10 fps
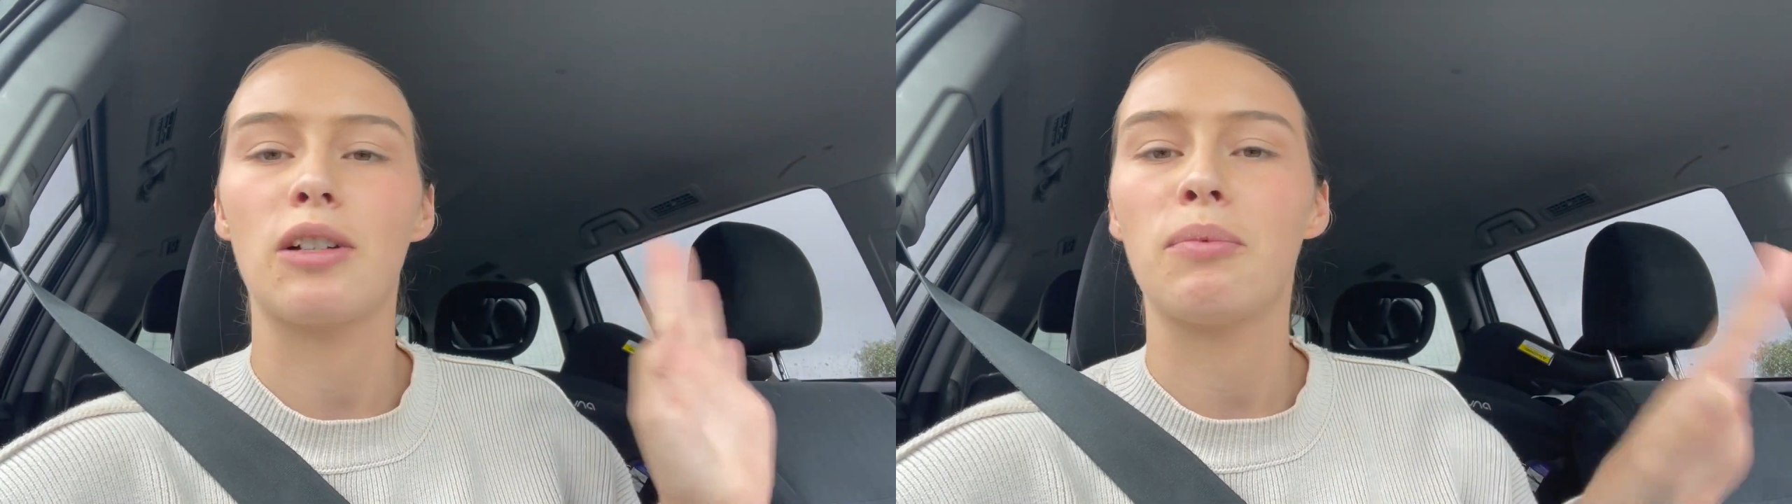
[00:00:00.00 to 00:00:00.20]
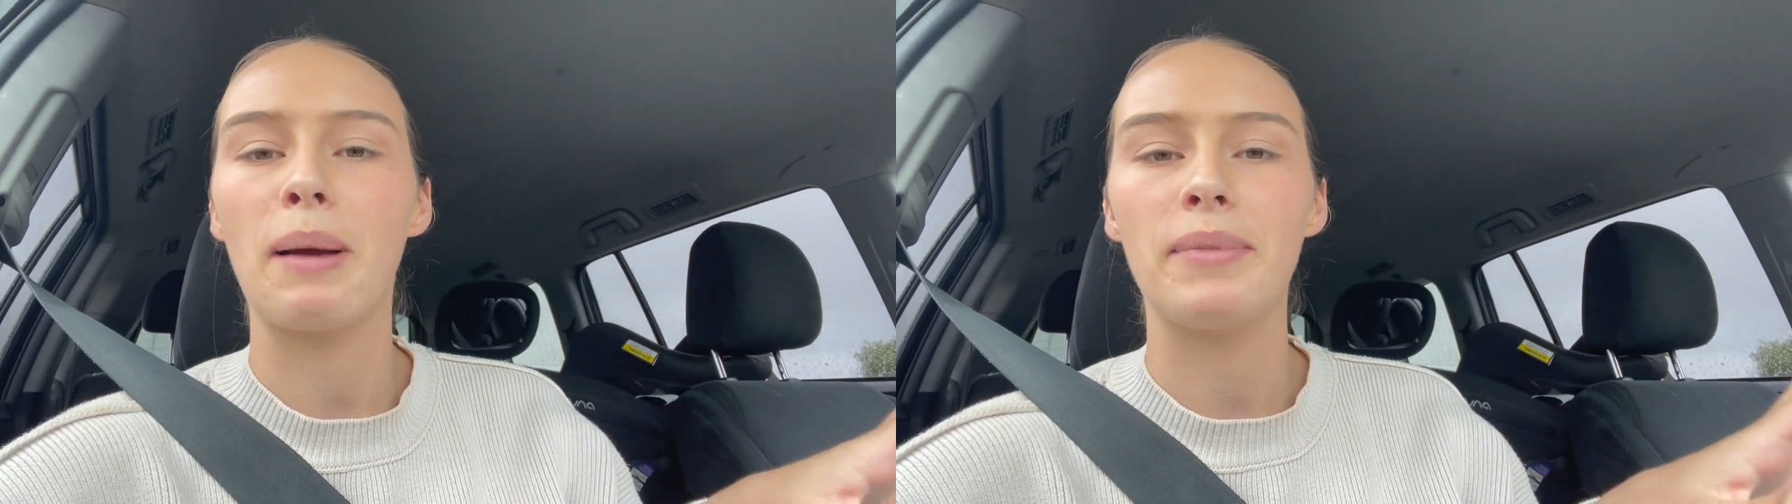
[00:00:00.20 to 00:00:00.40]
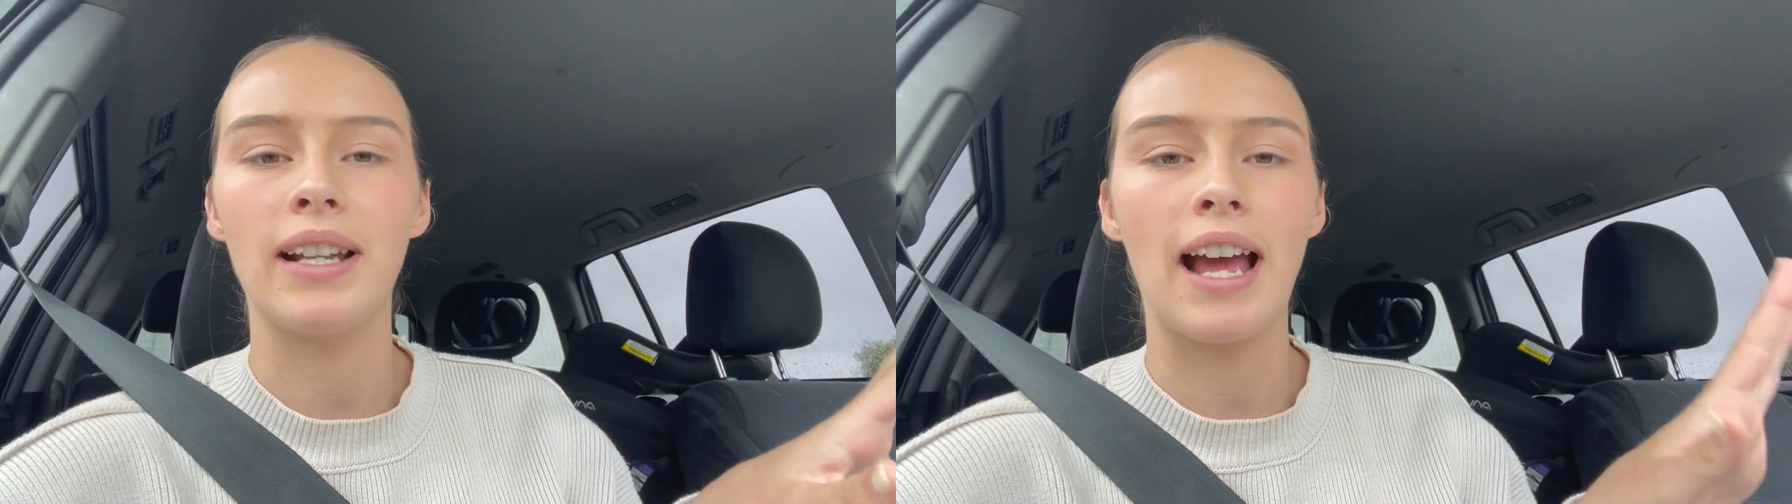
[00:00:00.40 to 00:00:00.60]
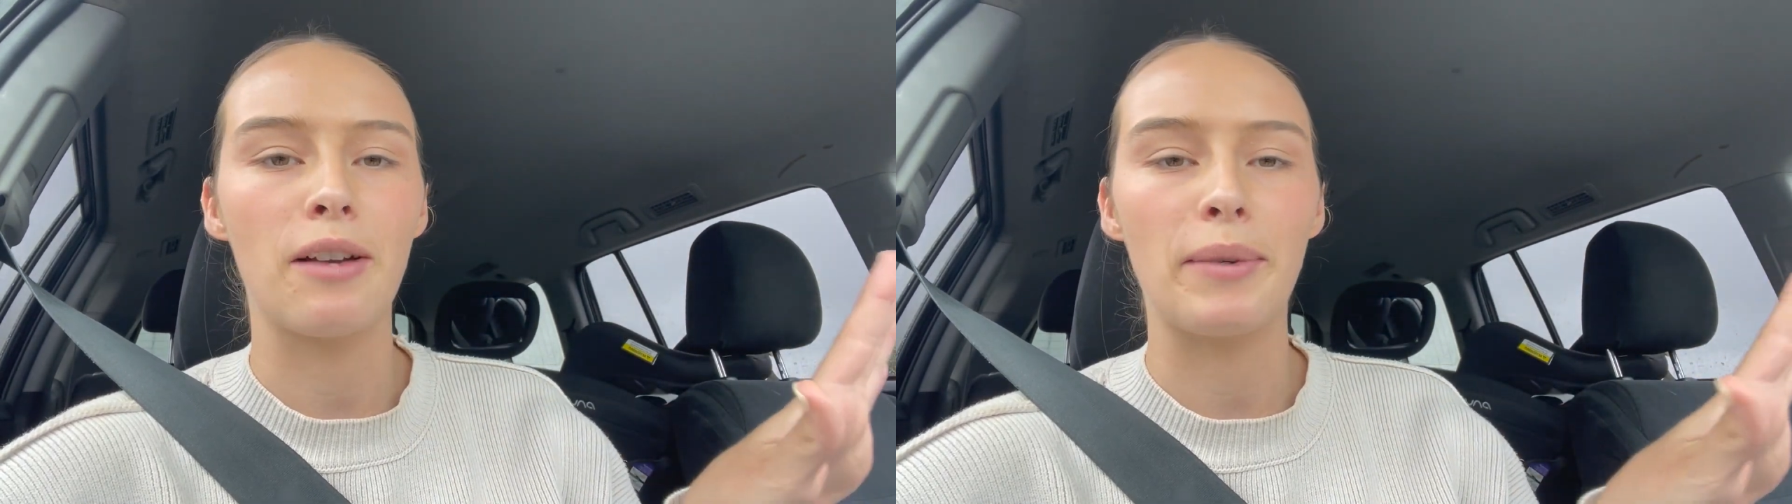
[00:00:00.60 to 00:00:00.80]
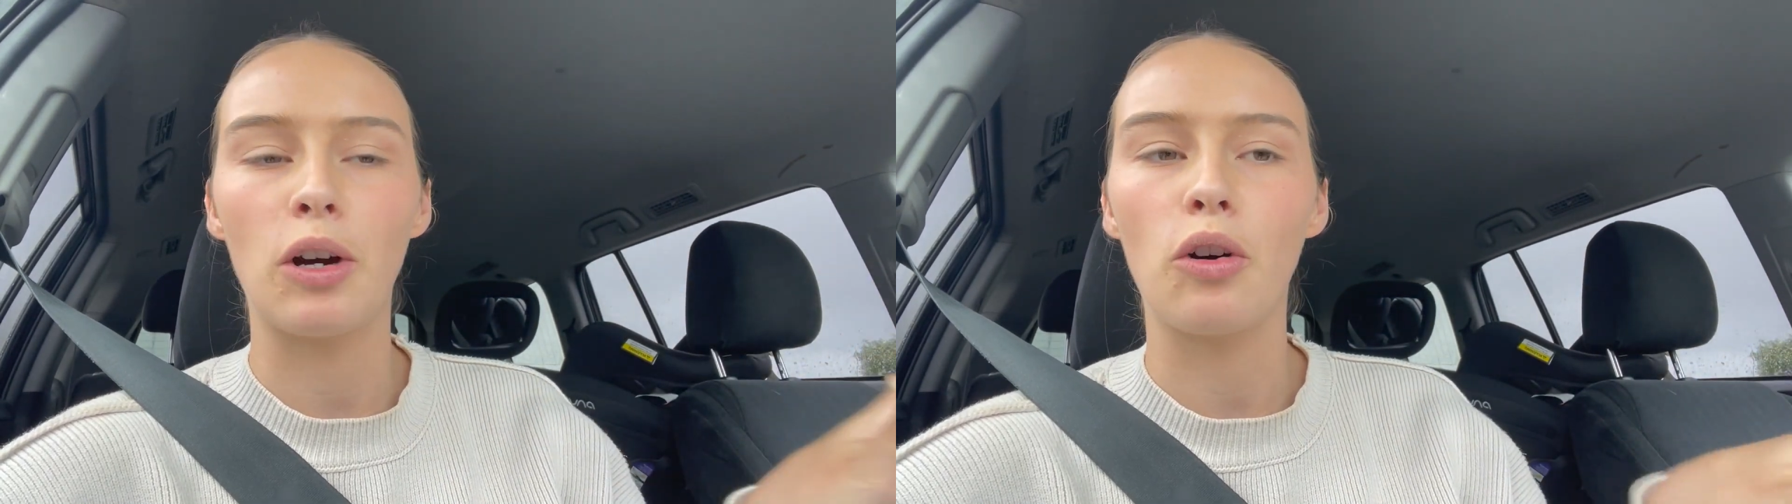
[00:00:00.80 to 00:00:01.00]
I'll prep dinner and
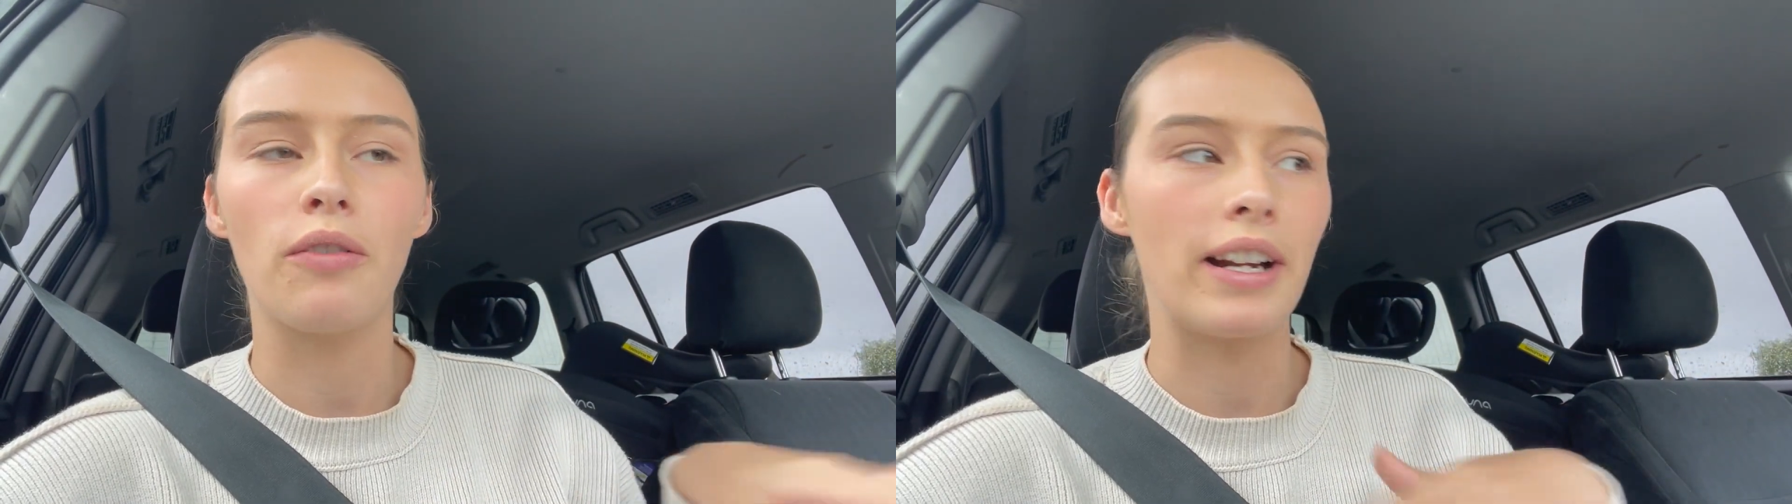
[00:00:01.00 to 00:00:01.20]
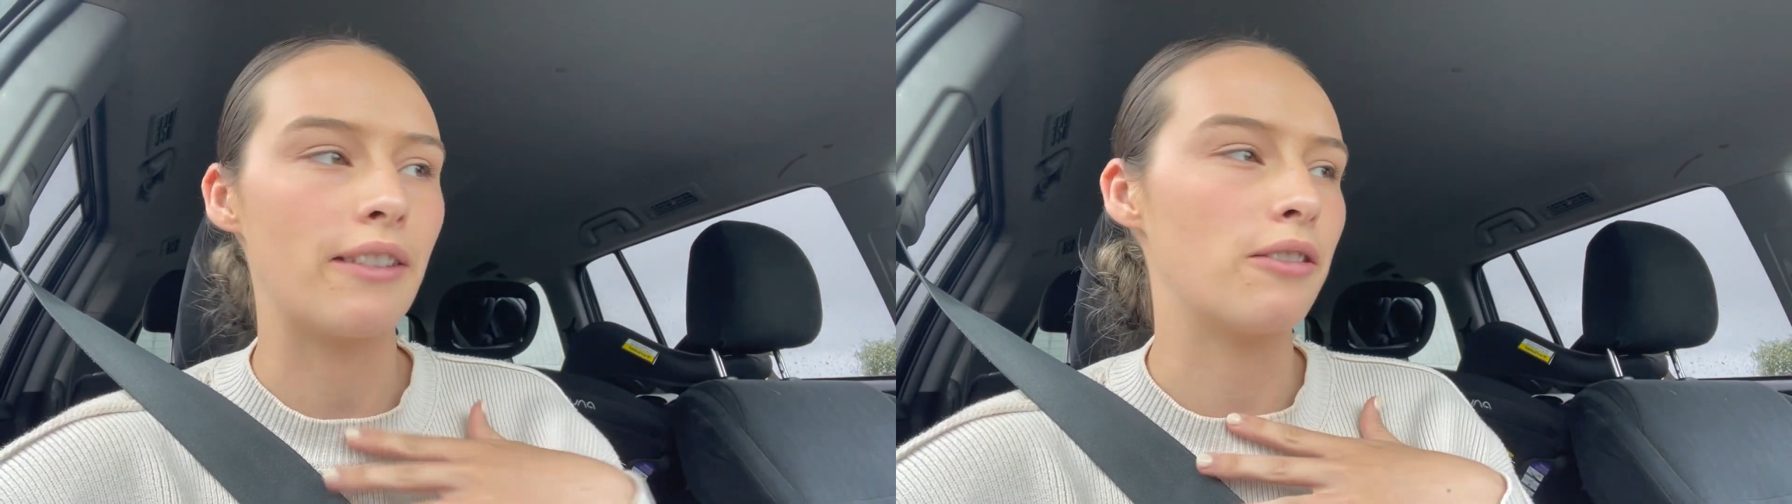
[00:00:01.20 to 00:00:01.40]
we'll be all ready